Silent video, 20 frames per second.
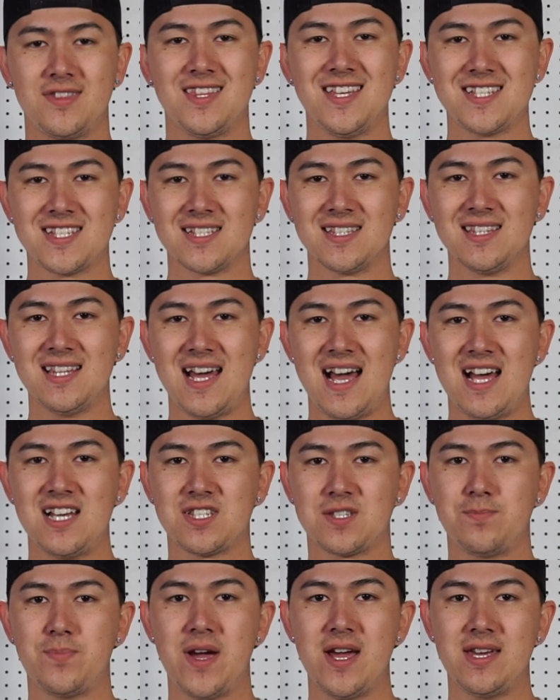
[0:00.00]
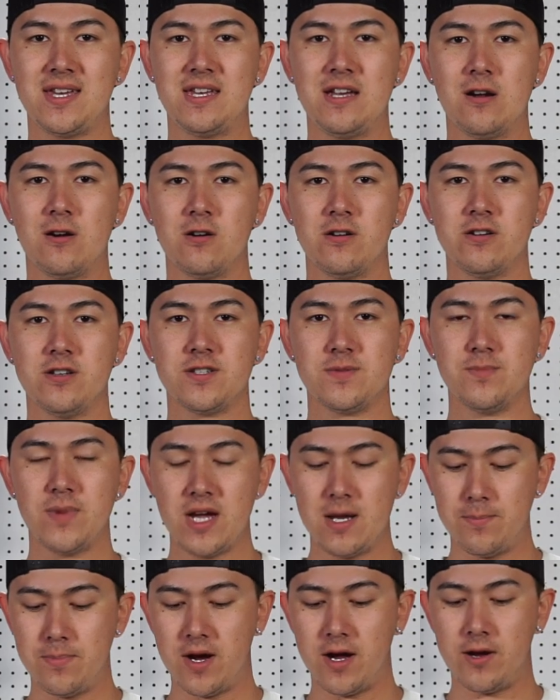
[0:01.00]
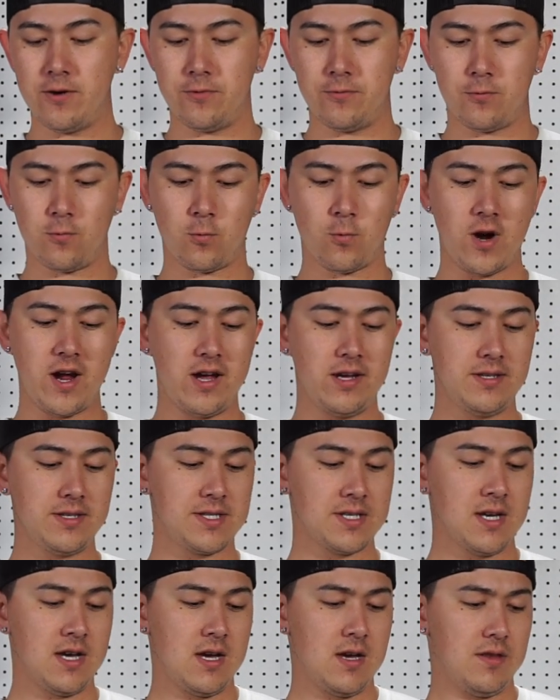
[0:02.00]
This last bait here is made by Reins.